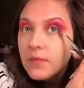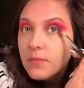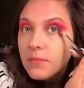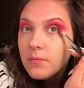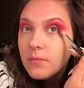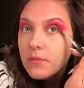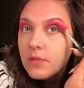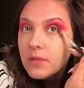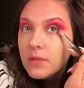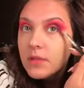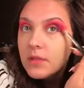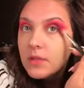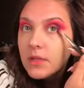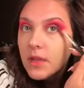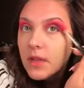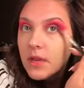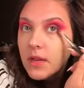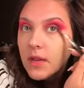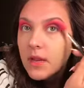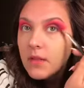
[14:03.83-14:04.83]
and blend
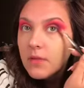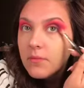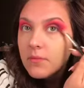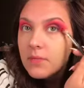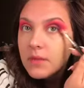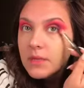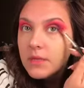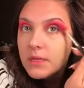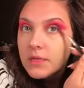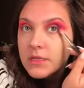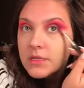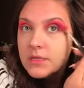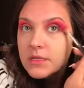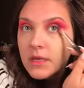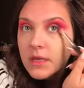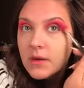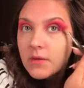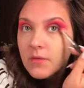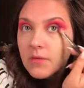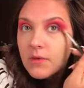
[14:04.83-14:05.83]
that out because
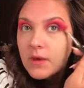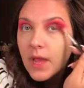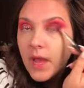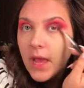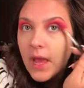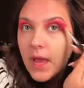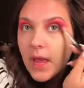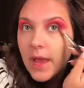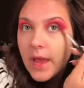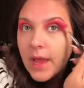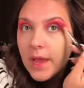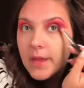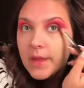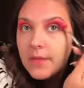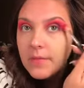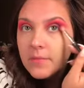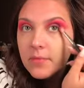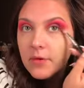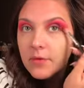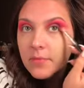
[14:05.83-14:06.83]
I don't want to
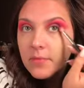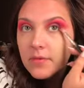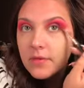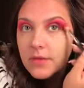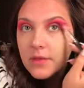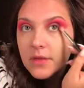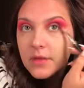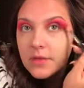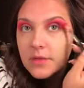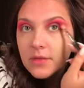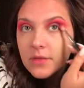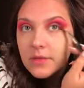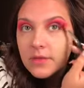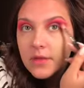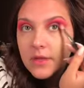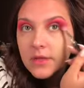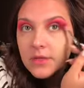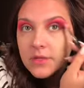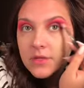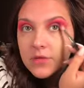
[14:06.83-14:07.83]
add purple that
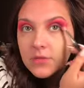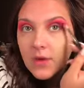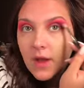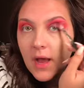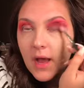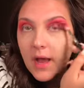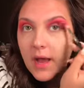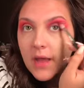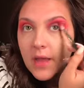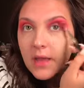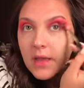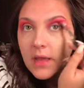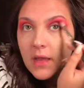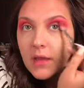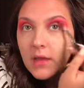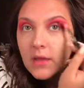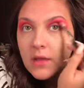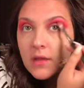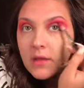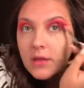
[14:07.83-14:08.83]
like too high.
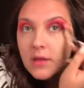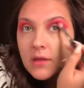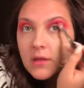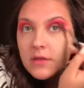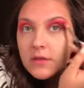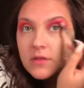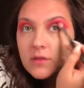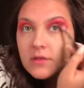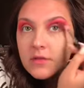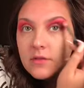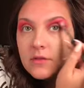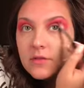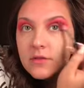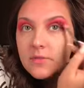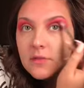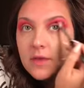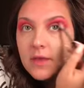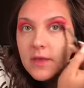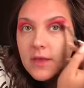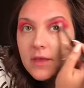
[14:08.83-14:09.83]
So
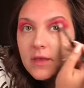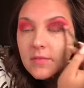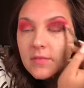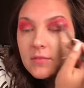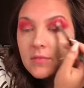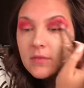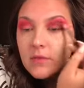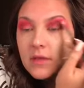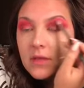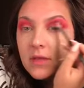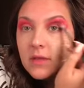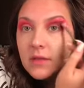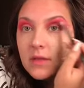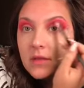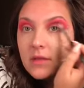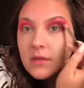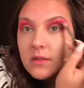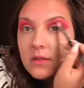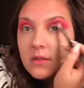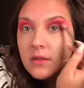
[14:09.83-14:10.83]
this way I can
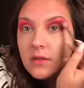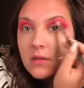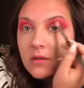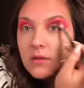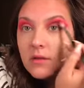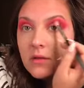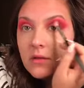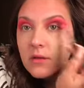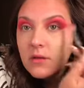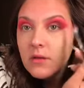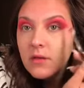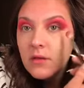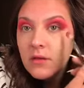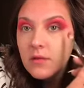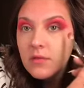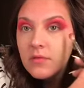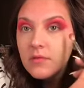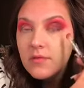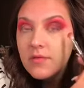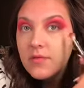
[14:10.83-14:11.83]
blend
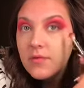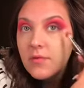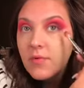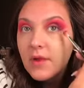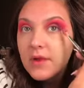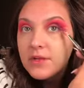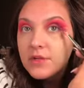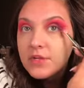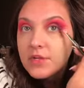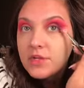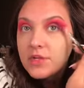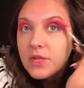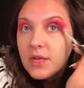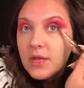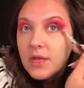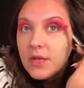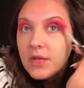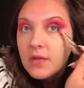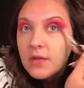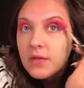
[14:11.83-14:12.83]
with the right
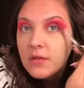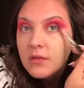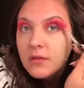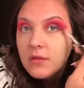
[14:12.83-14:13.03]
shade.